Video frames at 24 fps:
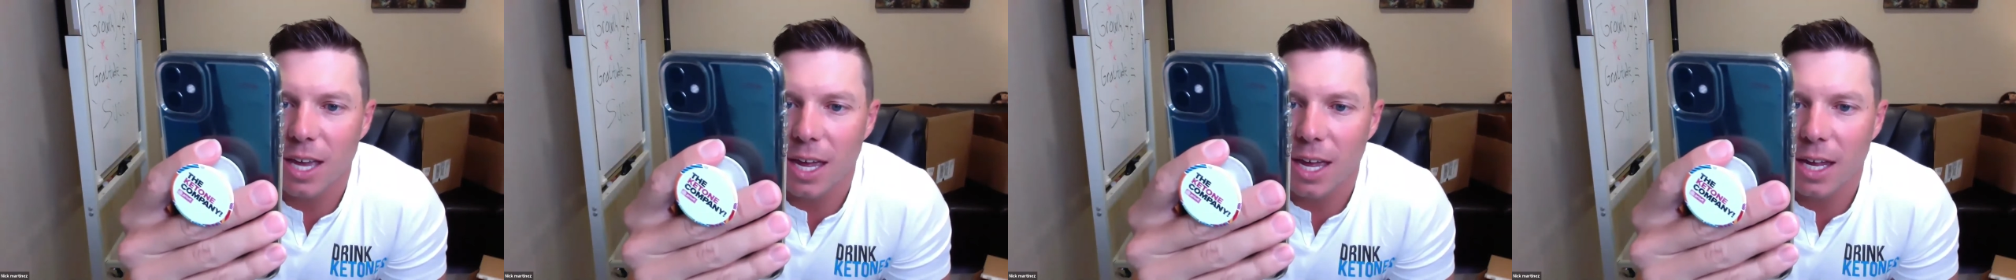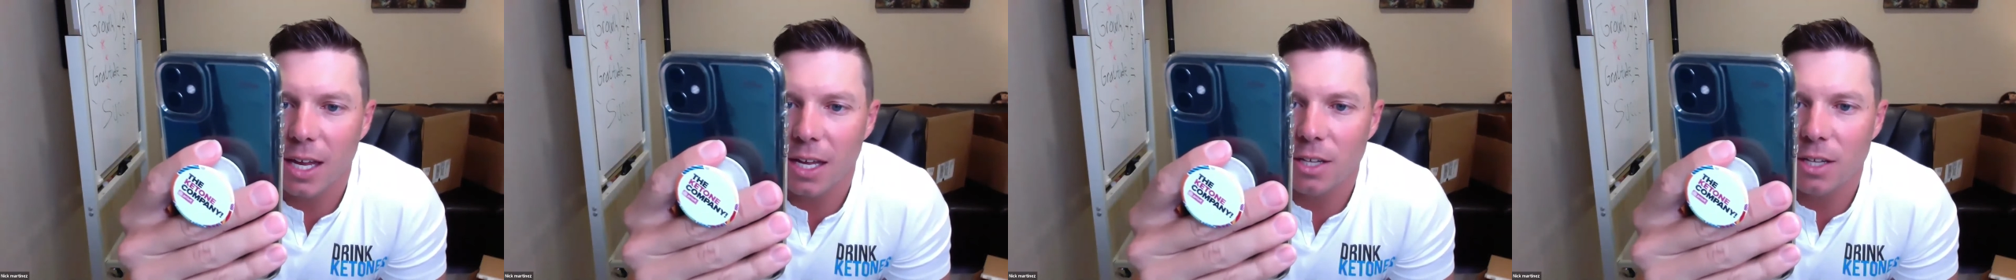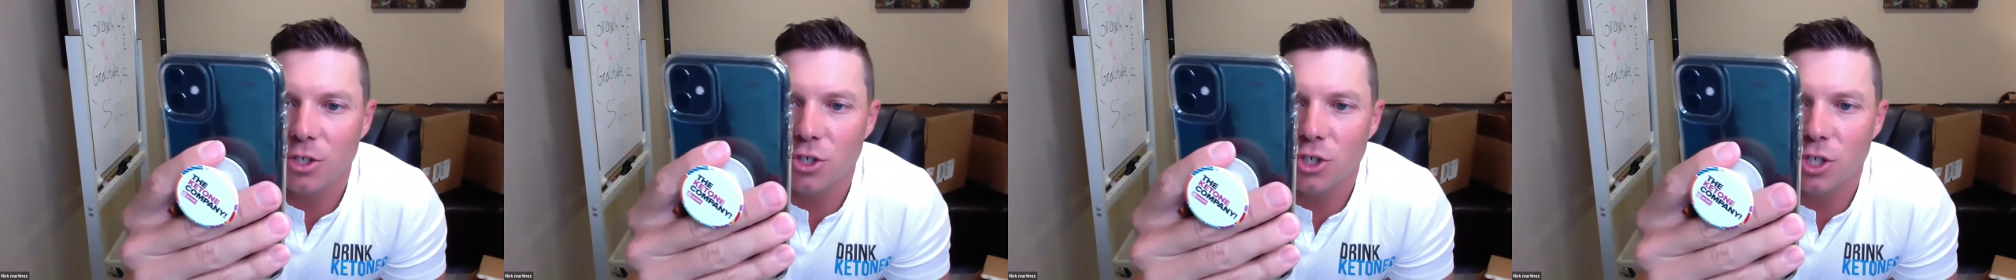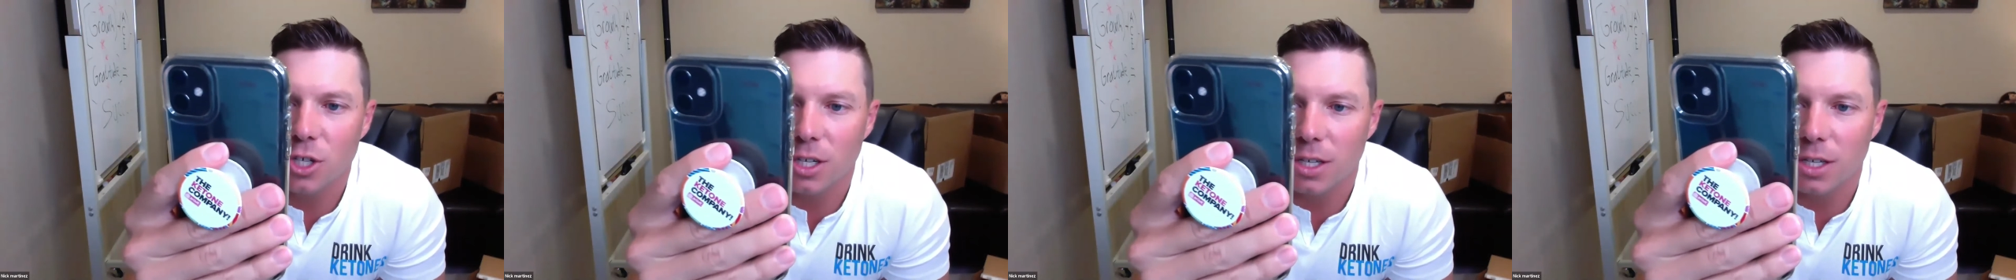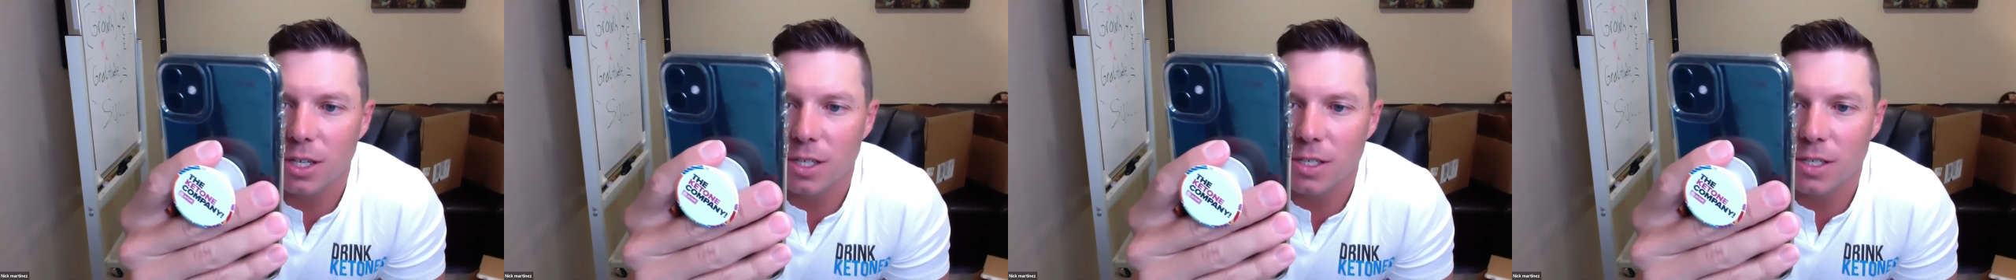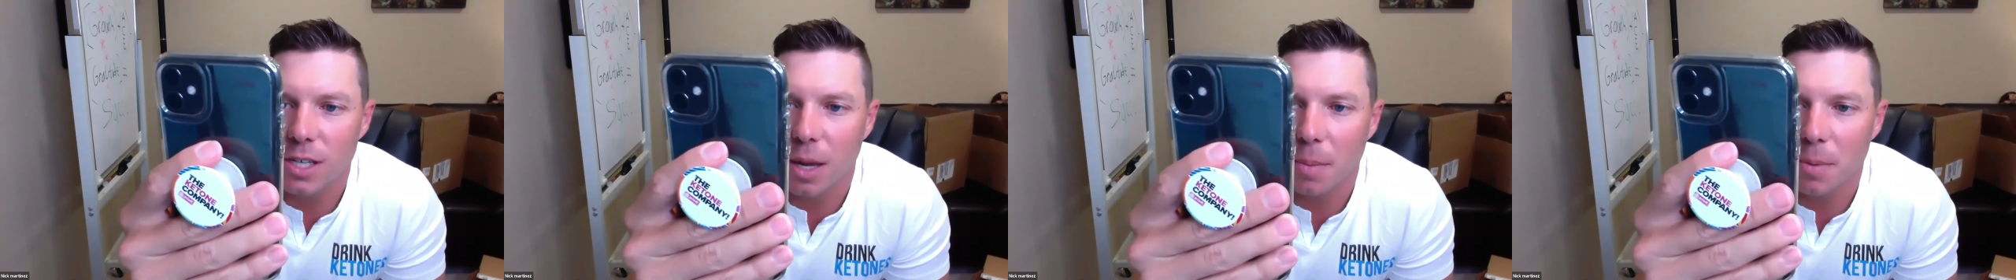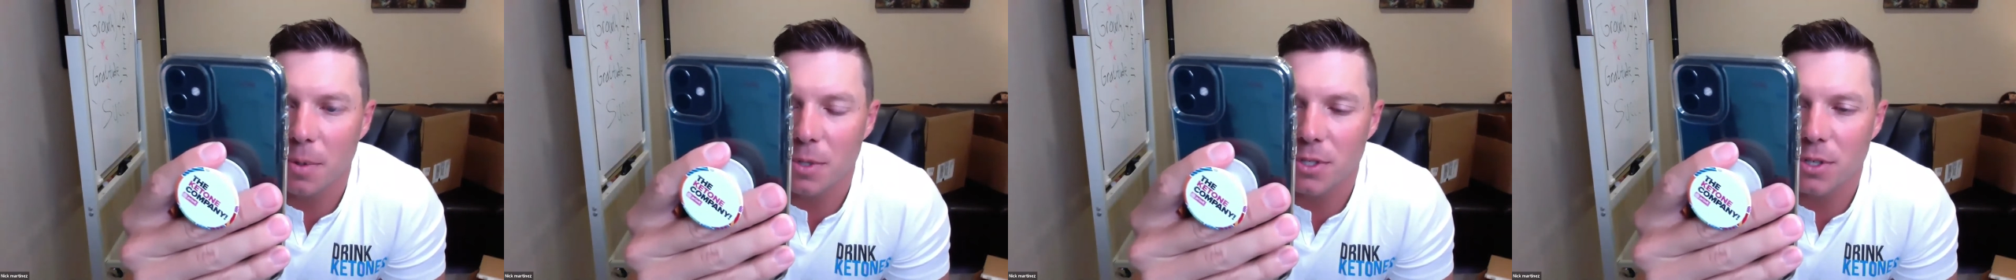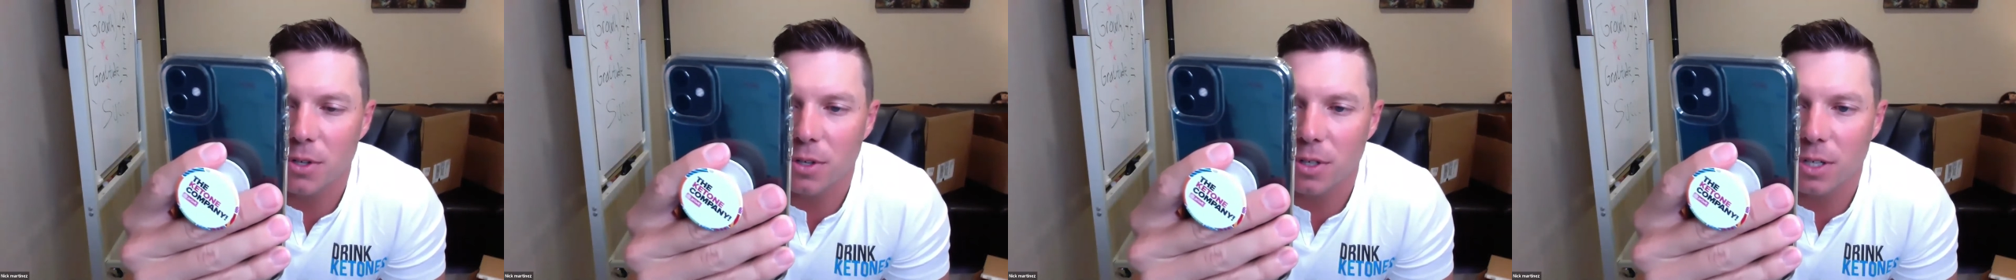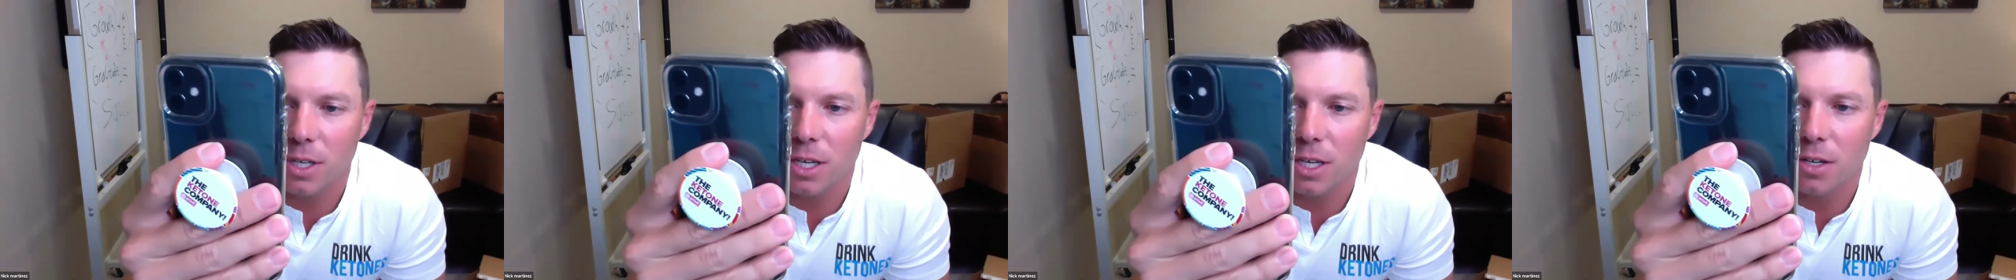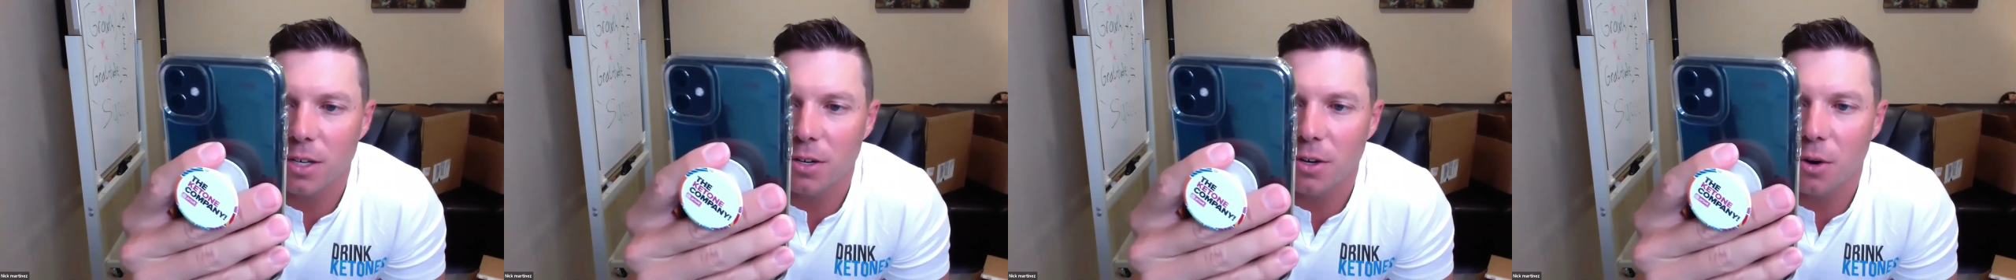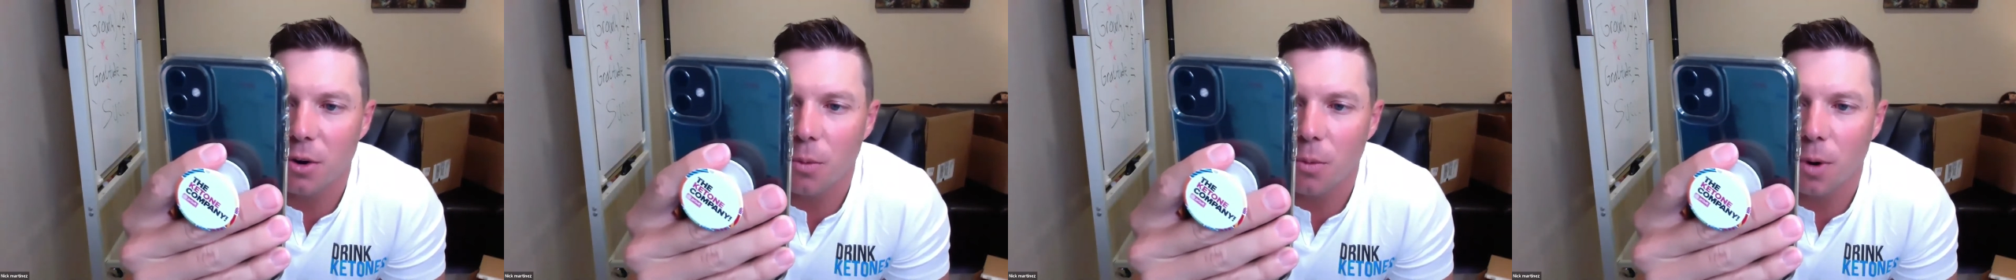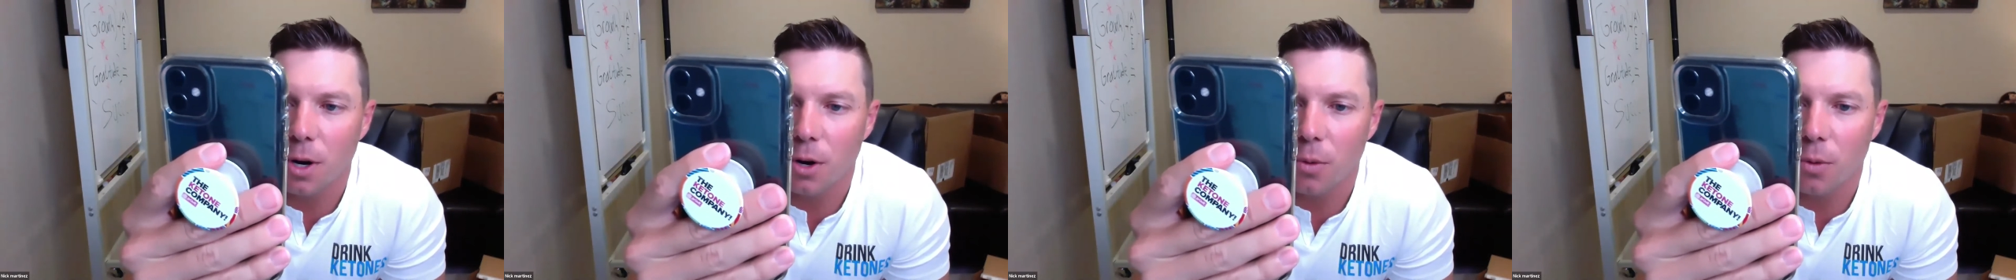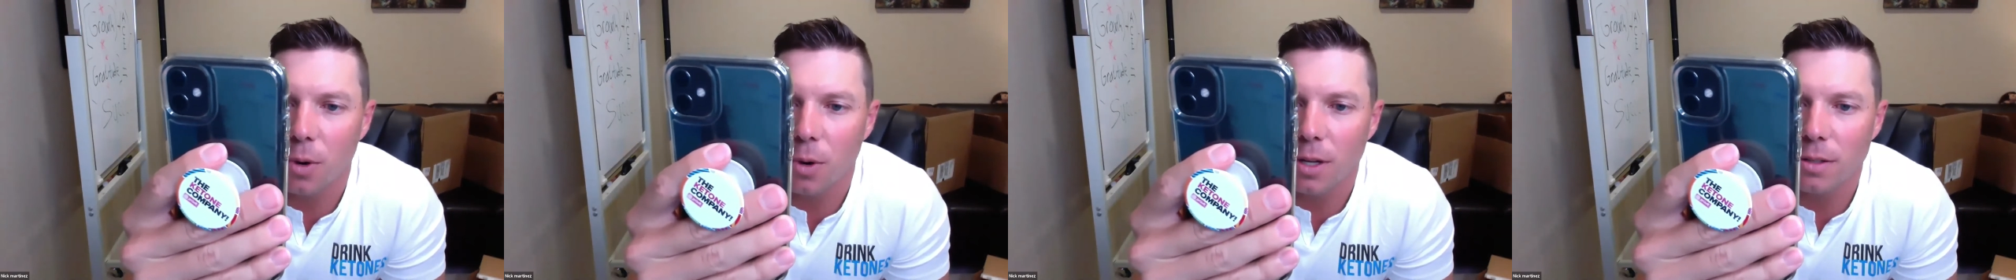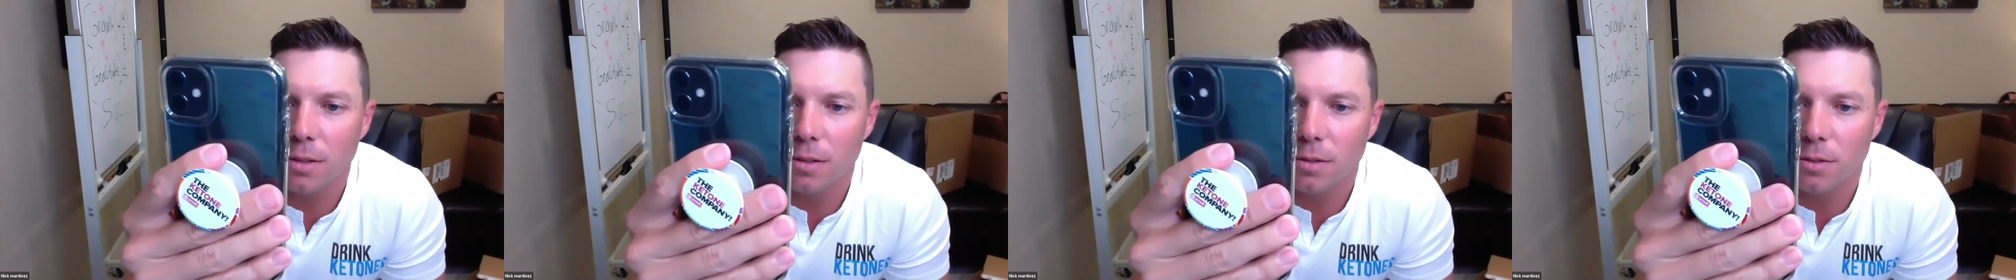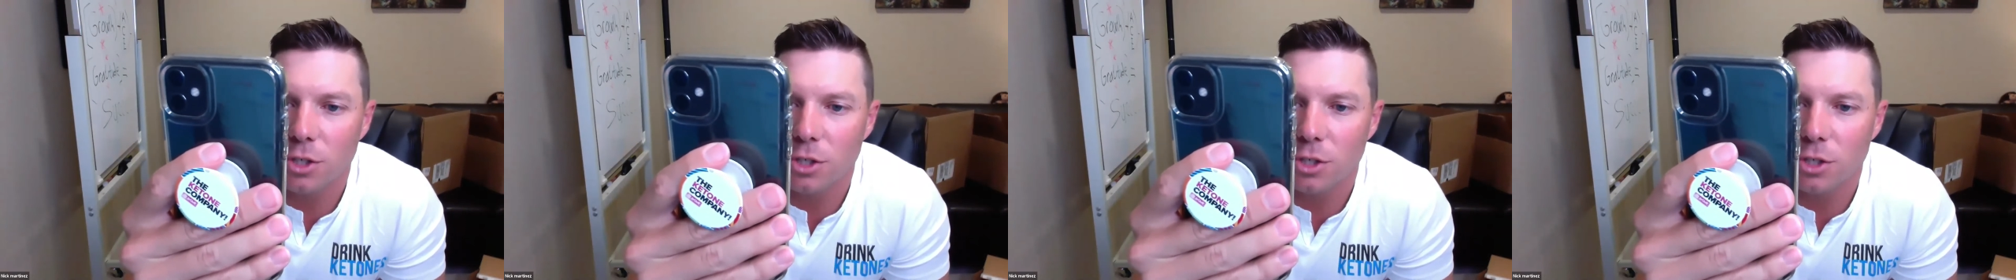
age in this episode of Keto 101.